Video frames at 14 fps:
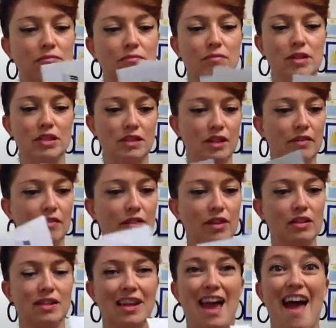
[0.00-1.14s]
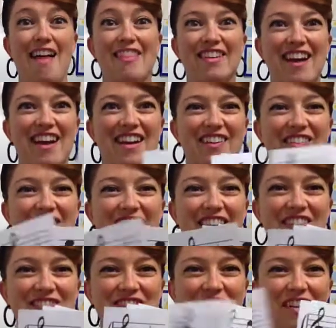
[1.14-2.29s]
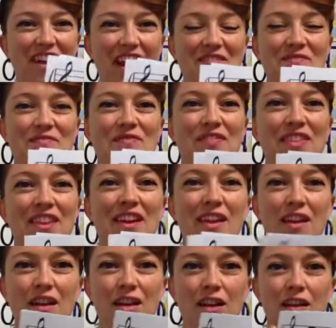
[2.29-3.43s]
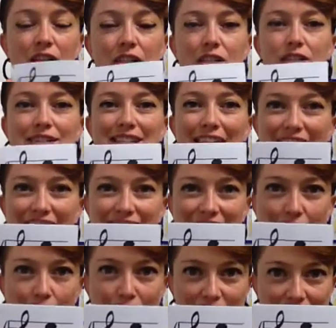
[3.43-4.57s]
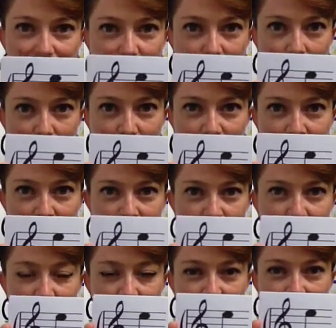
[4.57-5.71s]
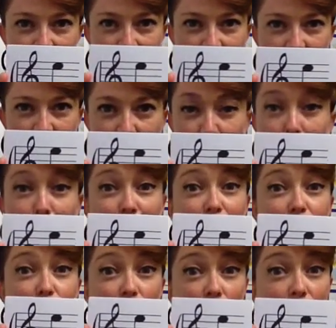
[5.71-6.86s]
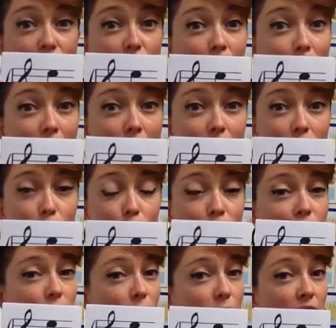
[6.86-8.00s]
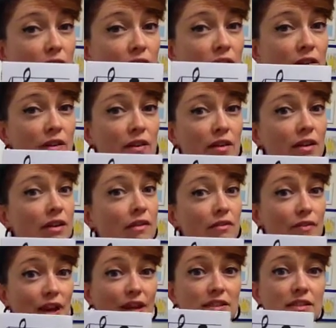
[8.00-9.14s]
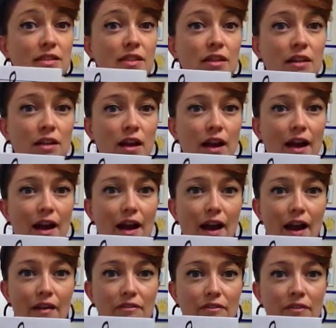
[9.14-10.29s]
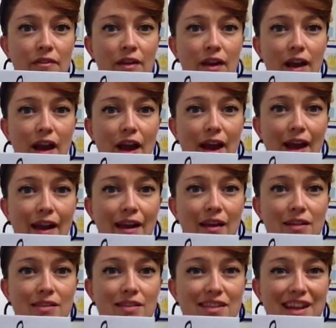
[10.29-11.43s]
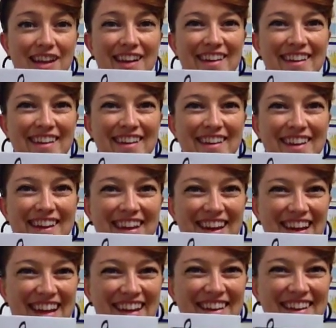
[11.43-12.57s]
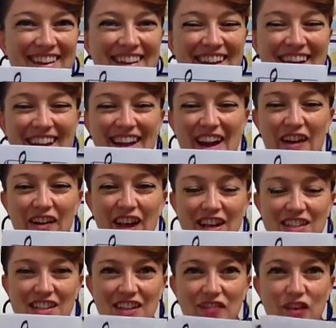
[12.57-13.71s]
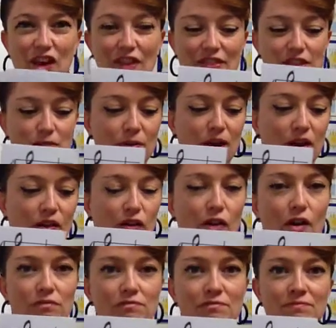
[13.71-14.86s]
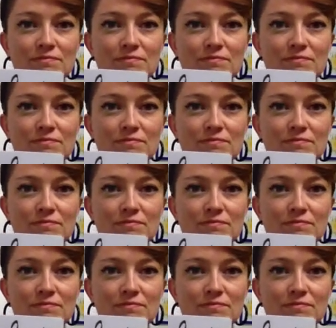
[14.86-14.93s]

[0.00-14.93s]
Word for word: let me see if these, yeah, they're not in order. Okay. Take a stab at this one. Remember, start from the bottom. What's our word? Face. F-A-C-E. Okay, see if you get this one on your own.